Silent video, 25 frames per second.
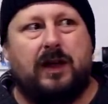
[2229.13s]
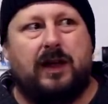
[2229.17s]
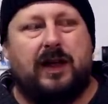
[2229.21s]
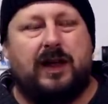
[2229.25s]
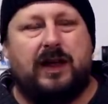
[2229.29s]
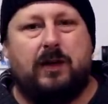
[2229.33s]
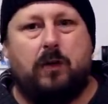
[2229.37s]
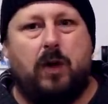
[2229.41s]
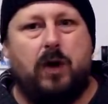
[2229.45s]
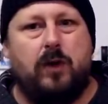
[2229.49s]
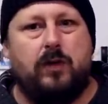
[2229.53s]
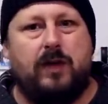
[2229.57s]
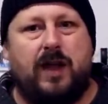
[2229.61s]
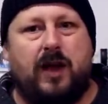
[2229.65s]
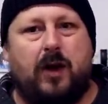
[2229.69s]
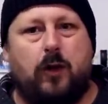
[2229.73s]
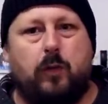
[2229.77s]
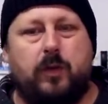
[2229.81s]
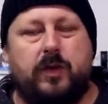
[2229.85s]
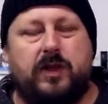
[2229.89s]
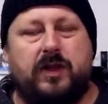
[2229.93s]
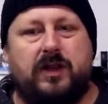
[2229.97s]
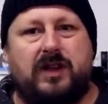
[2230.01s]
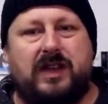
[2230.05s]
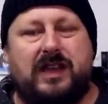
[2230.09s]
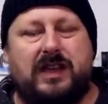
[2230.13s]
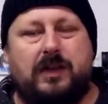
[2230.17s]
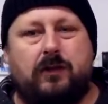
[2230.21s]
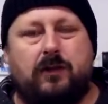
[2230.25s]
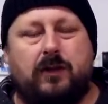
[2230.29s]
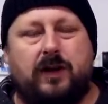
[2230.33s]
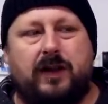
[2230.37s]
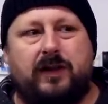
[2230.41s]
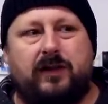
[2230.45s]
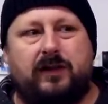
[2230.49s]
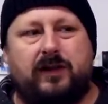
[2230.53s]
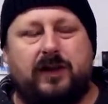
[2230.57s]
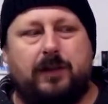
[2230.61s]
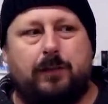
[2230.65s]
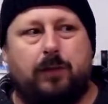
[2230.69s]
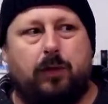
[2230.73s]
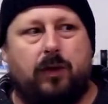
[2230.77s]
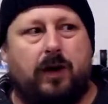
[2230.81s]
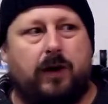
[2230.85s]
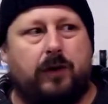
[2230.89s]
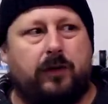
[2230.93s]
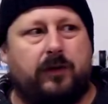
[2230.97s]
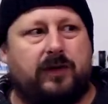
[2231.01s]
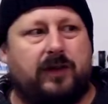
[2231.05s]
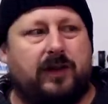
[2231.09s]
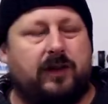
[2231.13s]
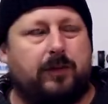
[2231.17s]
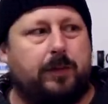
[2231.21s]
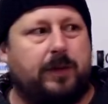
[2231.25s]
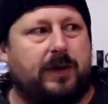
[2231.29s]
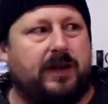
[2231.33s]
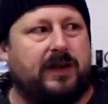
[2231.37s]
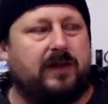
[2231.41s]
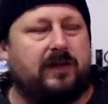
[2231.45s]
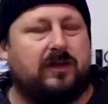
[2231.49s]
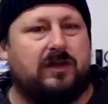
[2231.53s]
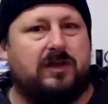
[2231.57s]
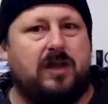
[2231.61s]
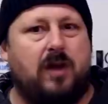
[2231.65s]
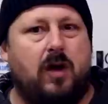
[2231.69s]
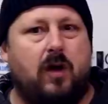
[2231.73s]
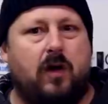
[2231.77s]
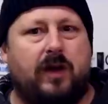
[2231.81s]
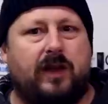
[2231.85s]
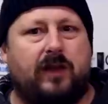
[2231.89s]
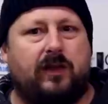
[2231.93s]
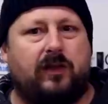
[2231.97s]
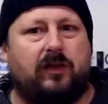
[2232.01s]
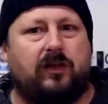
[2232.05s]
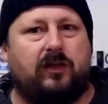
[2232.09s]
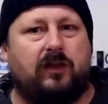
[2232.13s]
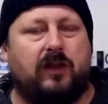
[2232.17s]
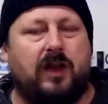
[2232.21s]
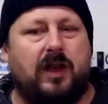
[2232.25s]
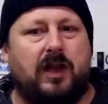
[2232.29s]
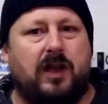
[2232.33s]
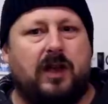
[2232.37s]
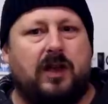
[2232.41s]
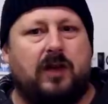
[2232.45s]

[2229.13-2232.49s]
It won't help with the degreasing process, but it's nice